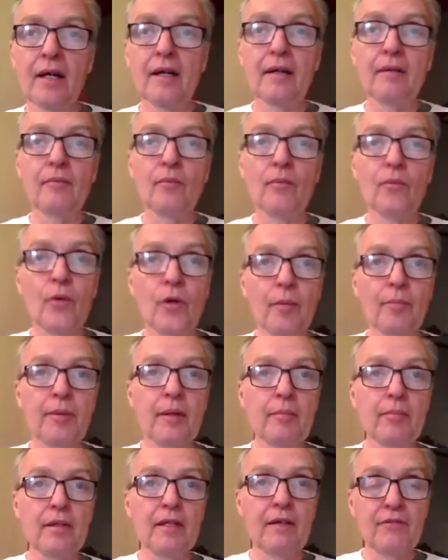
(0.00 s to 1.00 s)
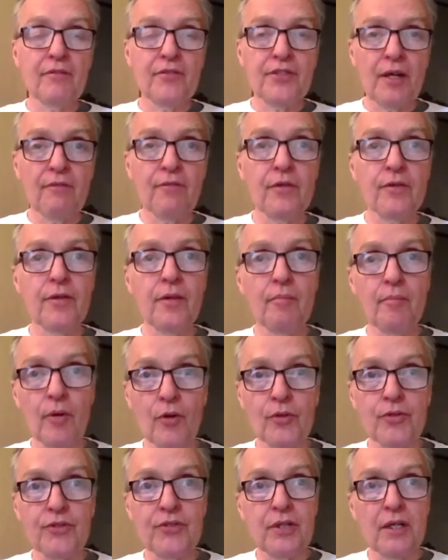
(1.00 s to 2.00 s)
and where people have suffered the
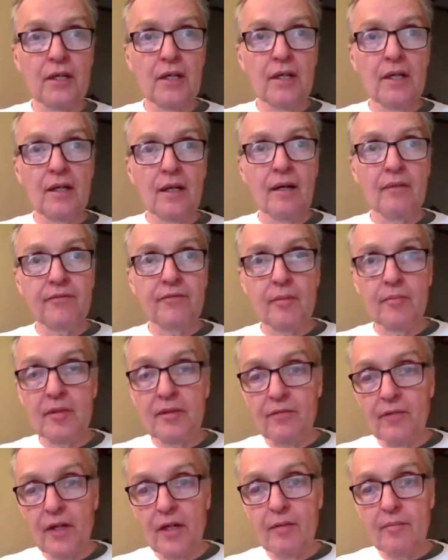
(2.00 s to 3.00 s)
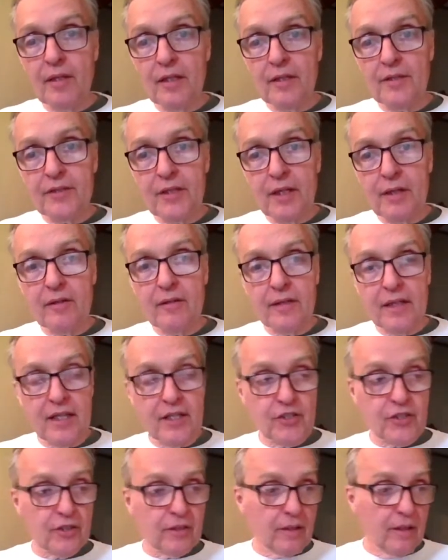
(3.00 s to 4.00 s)
most from environmental
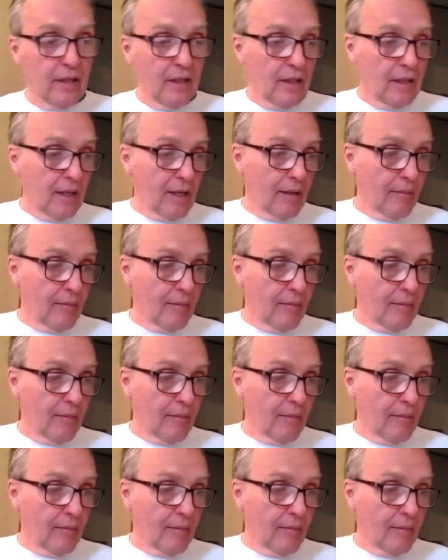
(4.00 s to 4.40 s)
degradation.